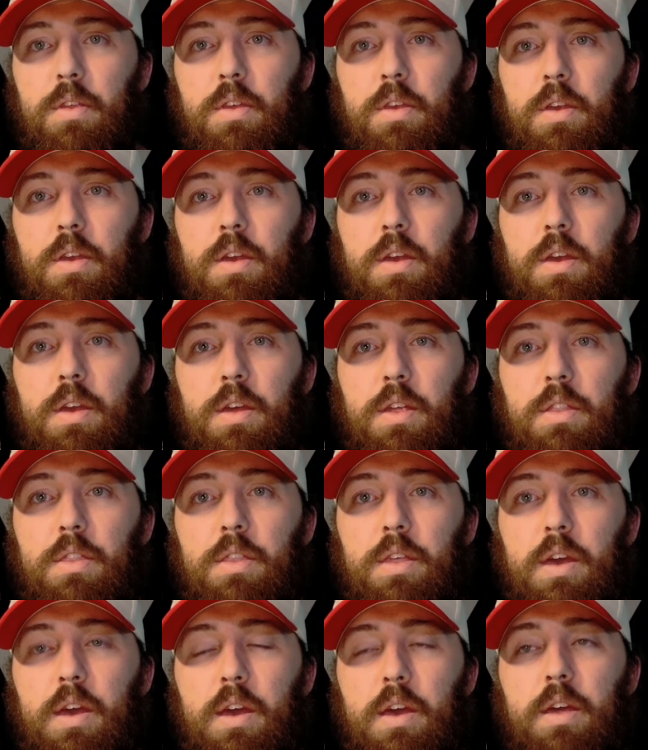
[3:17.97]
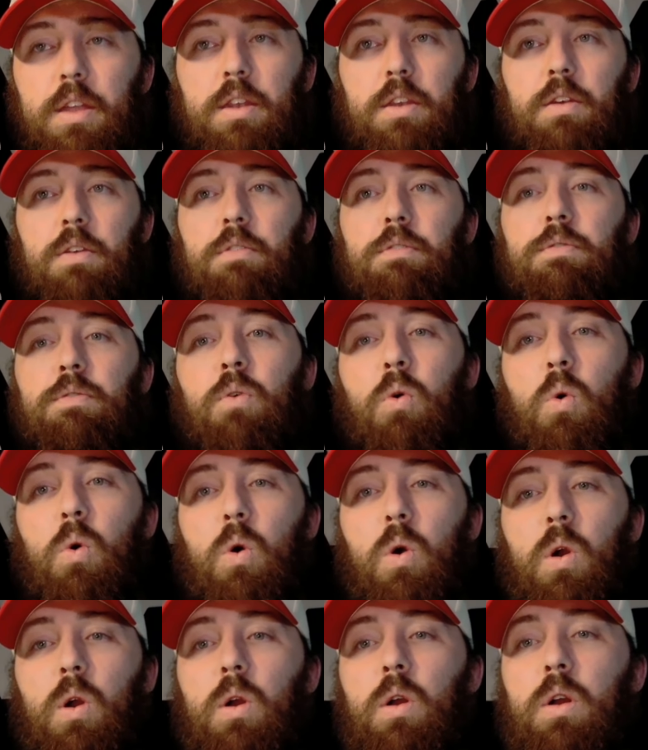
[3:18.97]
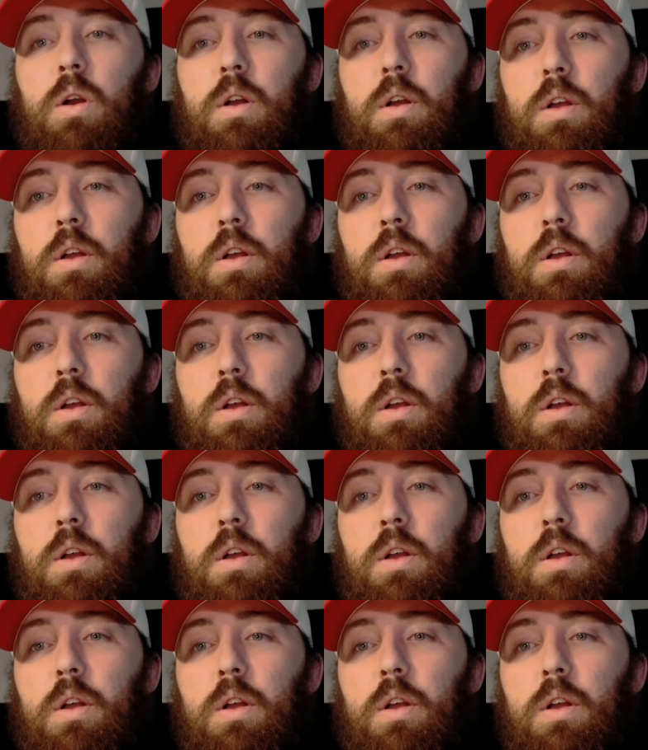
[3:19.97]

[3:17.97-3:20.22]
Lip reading: And then for